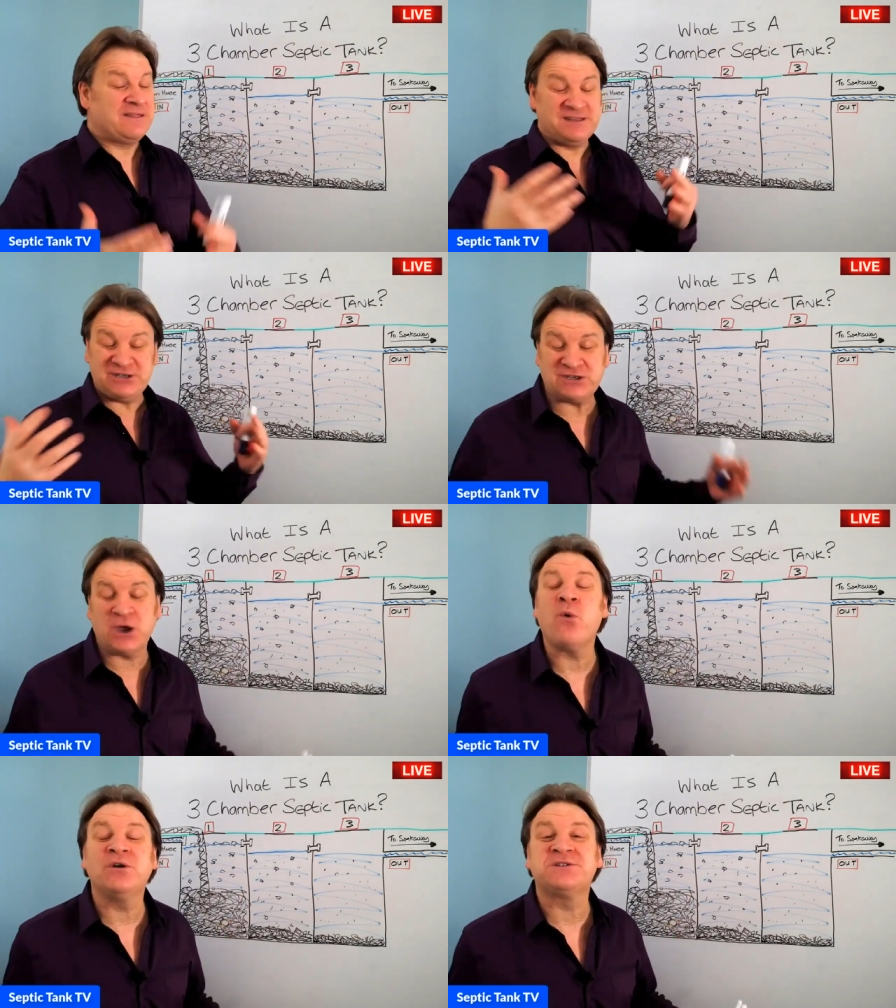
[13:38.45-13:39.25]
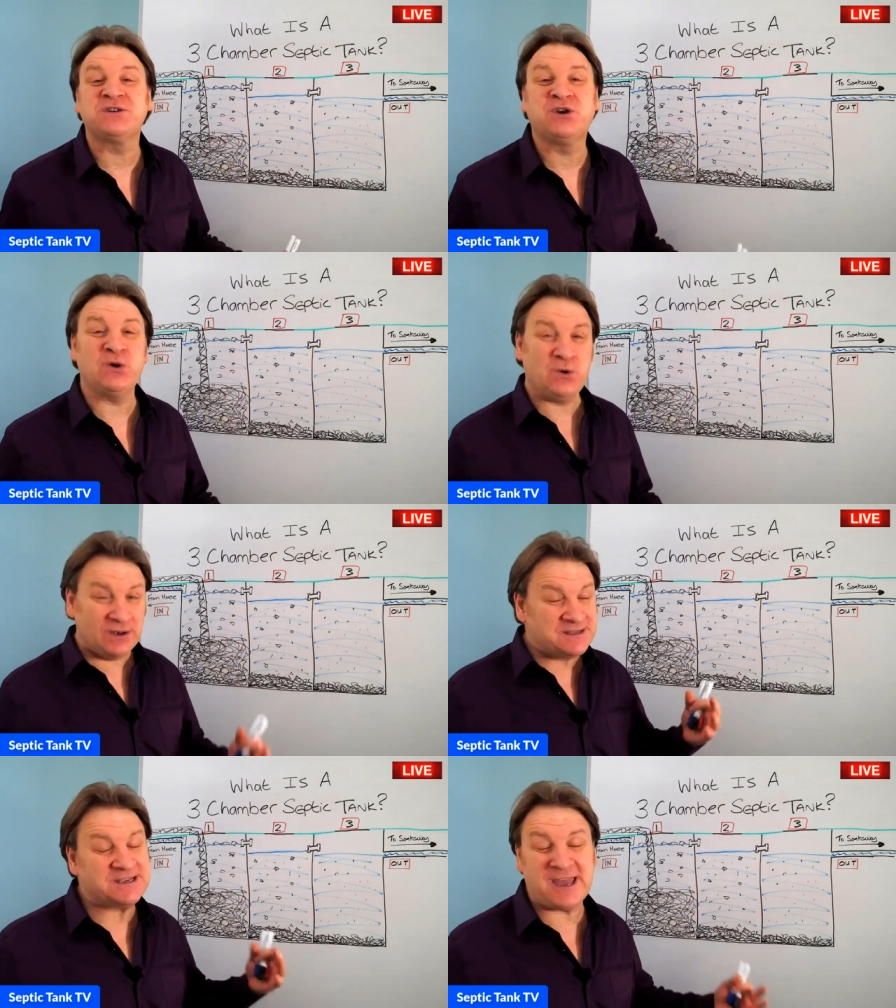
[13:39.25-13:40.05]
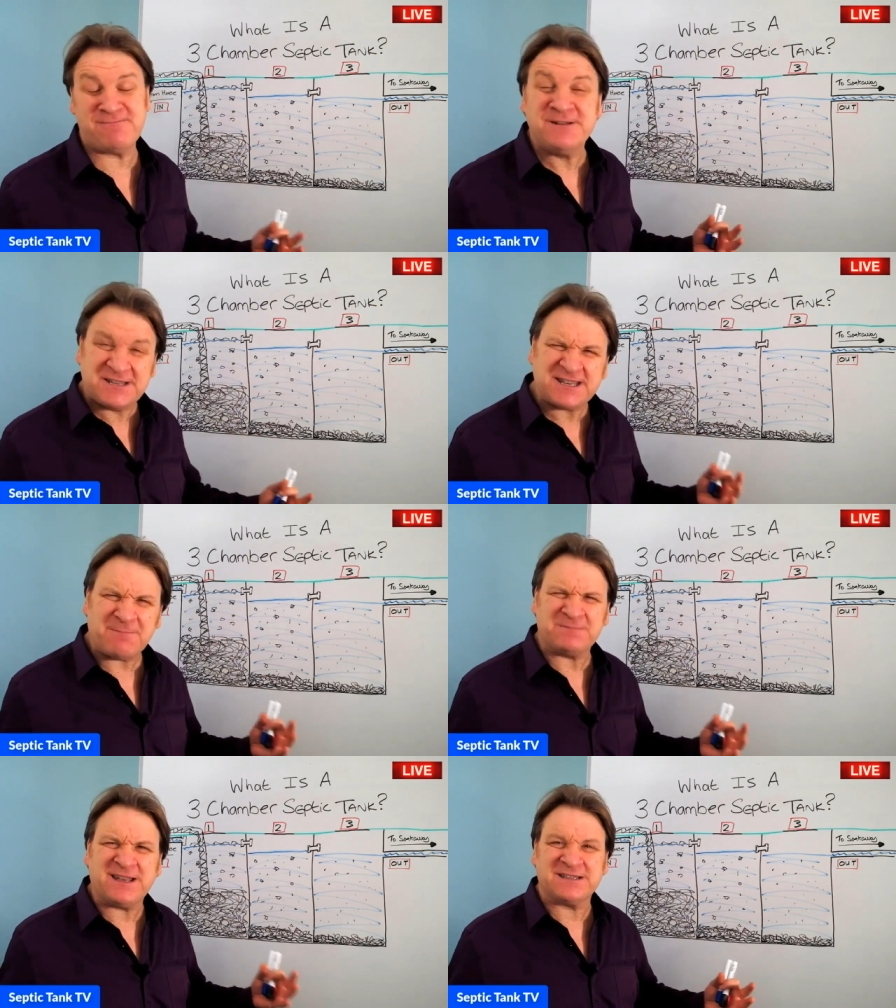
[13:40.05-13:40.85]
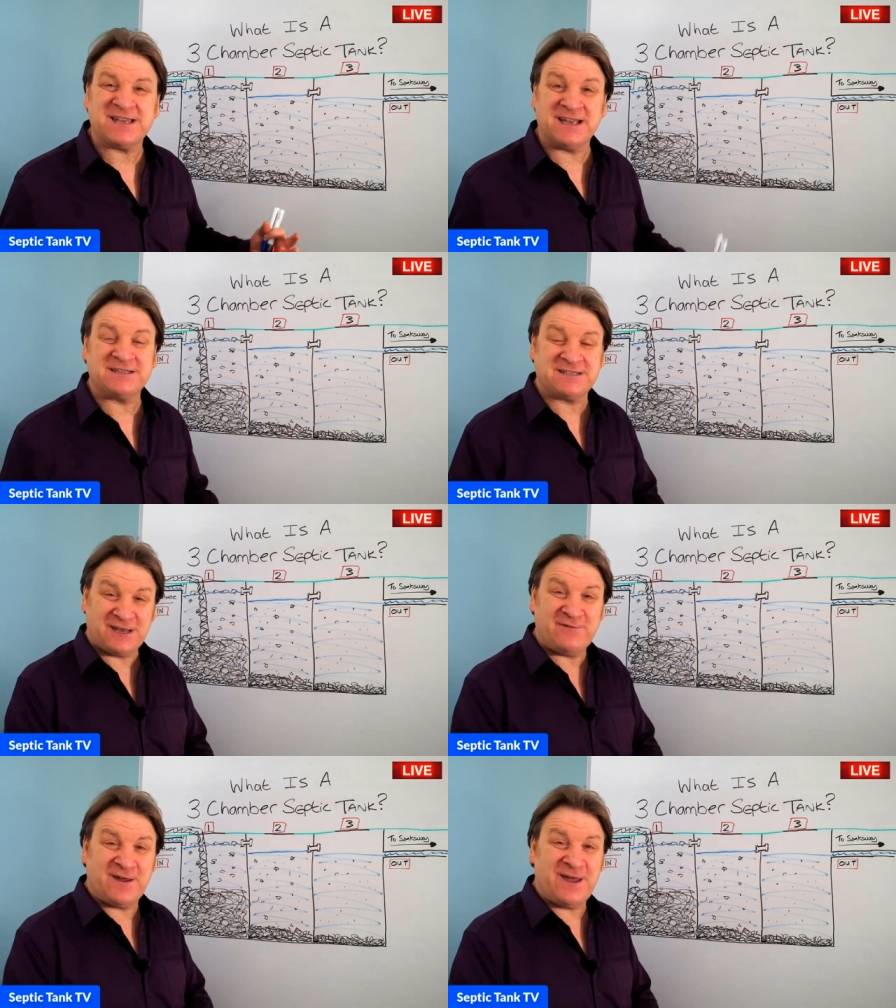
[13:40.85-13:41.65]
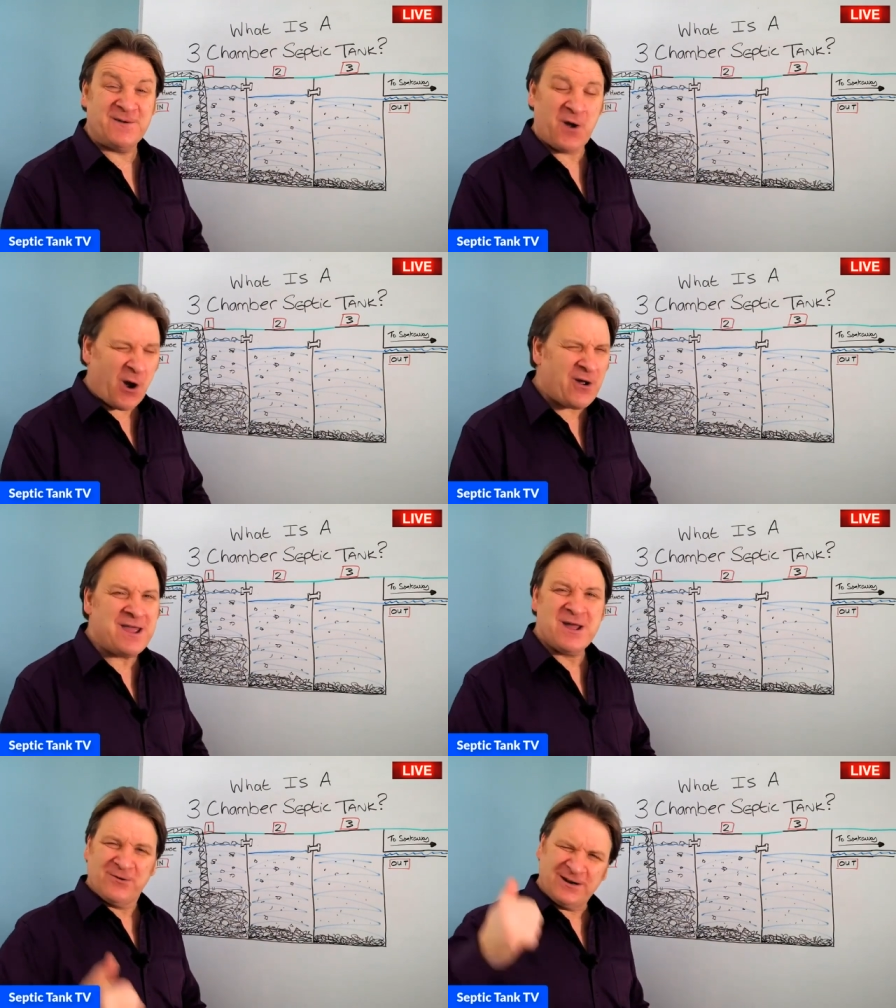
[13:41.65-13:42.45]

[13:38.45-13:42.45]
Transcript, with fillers: then just go on to Google and type in Septic Tank TV. All right?